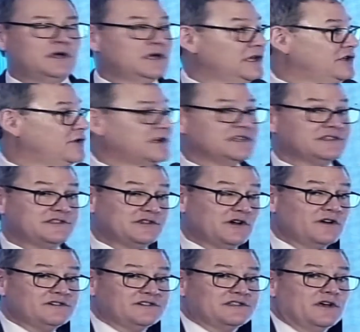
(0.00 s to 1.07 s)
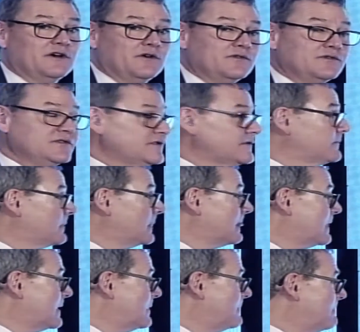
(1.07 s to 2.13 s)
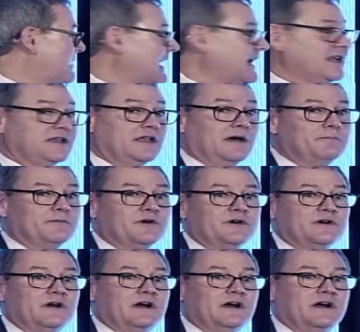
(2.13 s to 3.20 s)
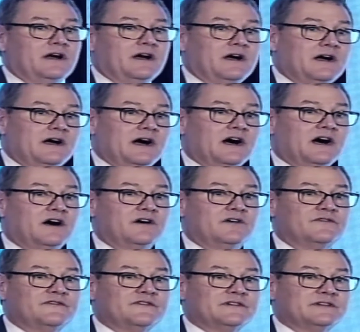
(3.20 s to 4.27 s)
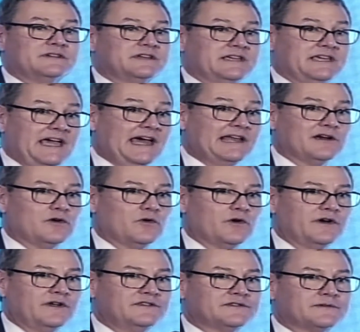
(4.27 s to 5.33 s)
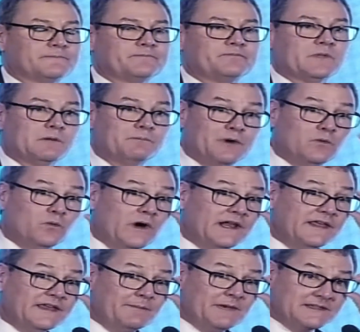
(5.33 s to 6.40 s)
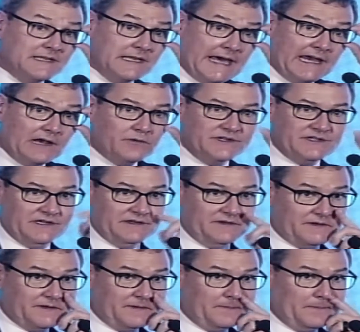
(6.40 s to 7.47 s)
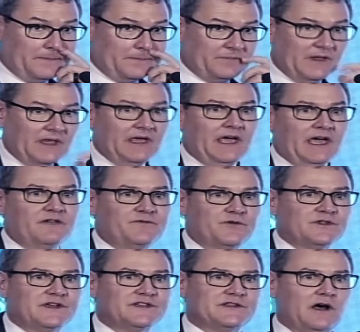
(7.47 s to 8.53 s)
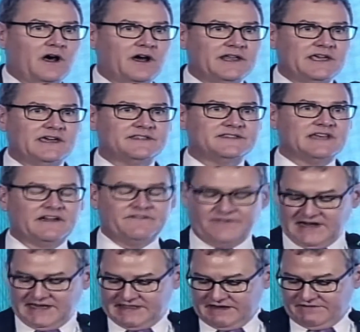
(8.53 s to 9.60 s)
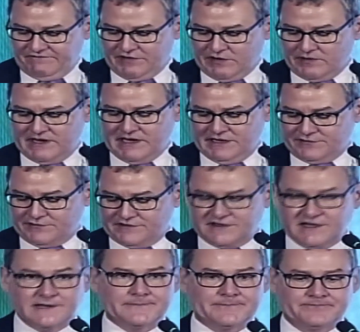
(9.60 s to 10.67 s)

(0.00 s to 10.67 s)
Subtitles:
You can search those by a number of categories, but one of them is languages. And for this audience, I find that very interesting.